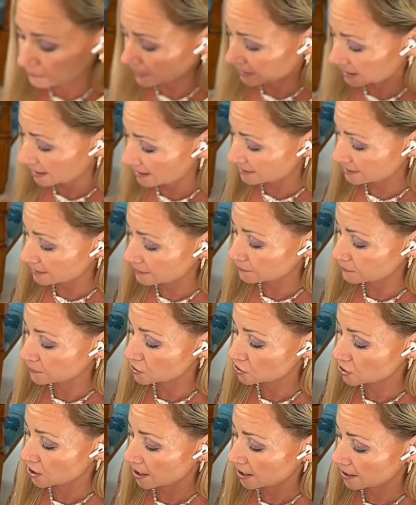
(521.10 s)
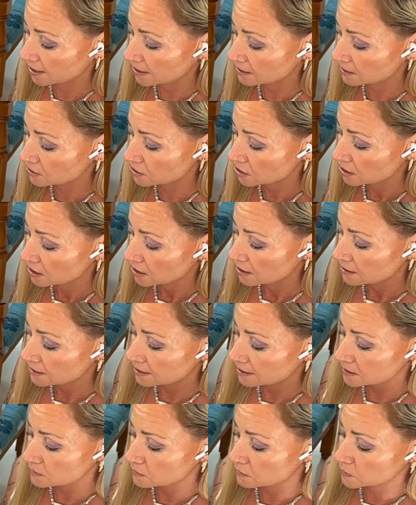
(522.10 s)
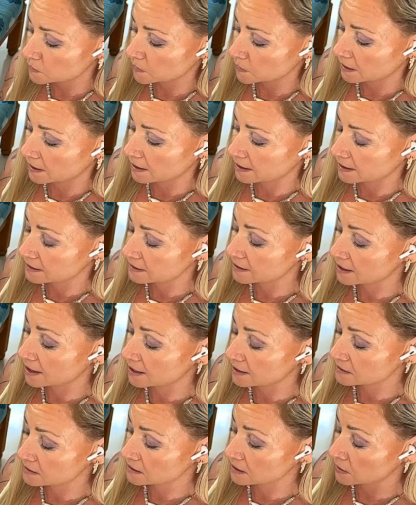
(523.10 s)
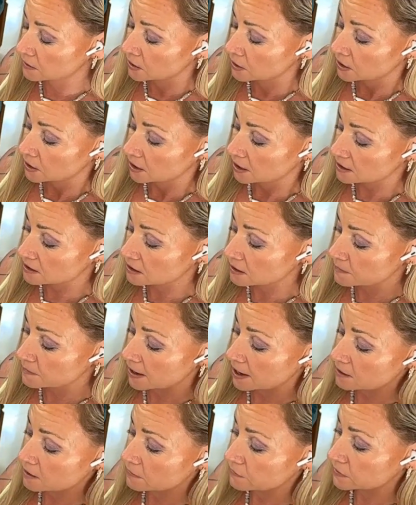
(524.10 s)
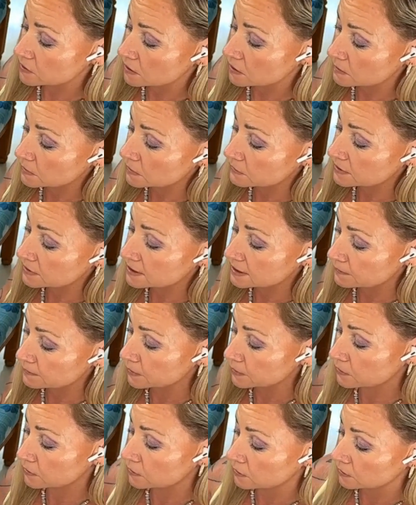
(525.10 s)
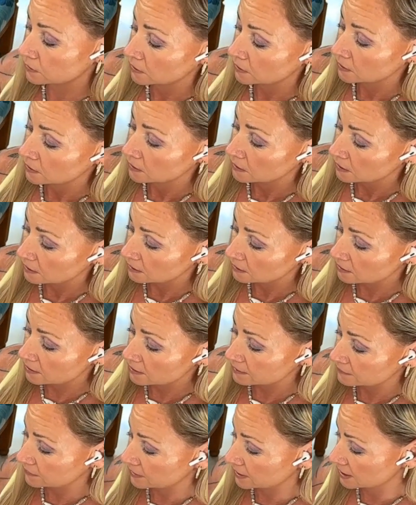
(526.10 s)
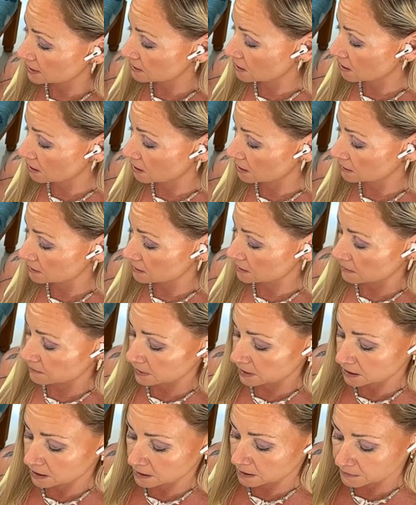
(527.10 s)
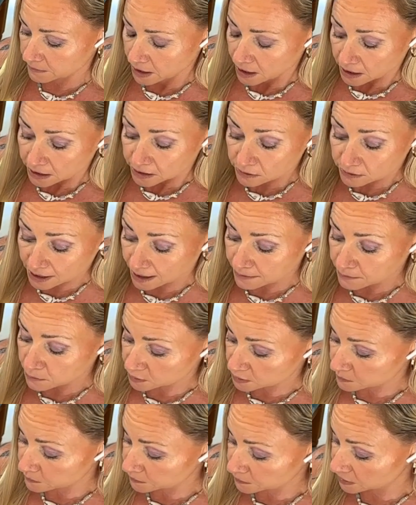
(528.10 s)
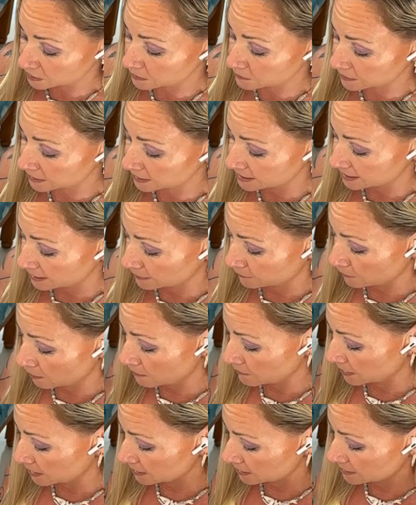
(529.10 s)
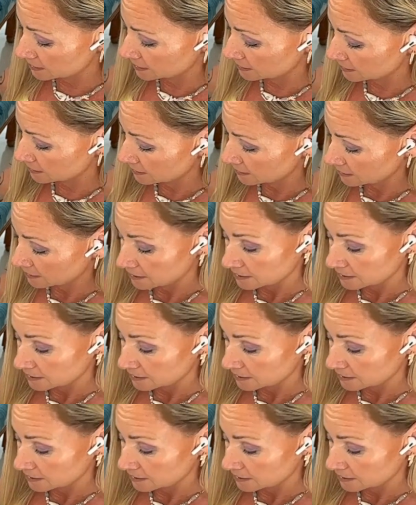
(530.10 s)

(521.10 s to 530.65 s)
So you've been asking for change. That's what's behind that. So it's going to pay off. It's going to be reciprocal. A lot of these cards coming up, you'll gain more stability from it.